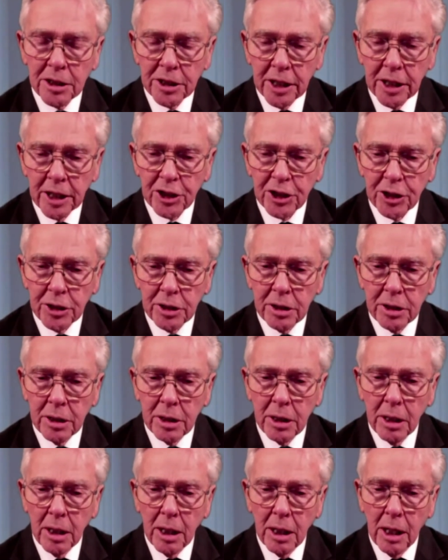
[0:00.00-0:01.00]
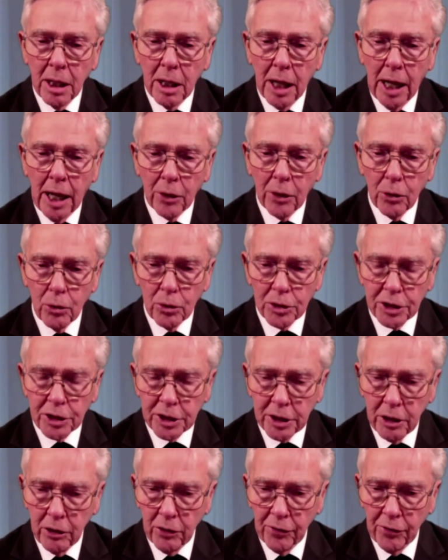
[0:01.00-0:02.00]
section and
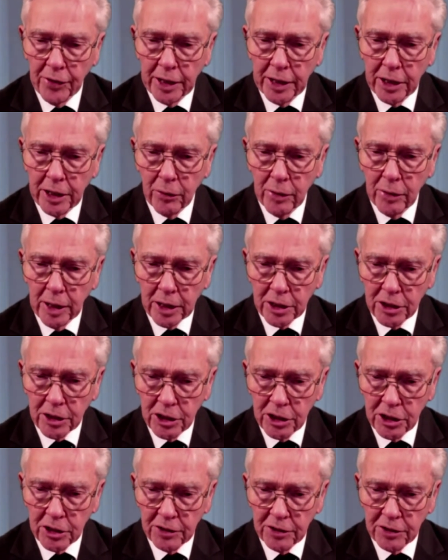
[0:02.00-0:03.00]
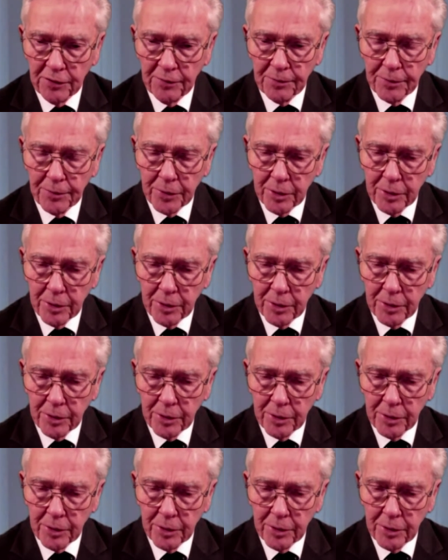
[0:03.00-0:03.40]
also the director's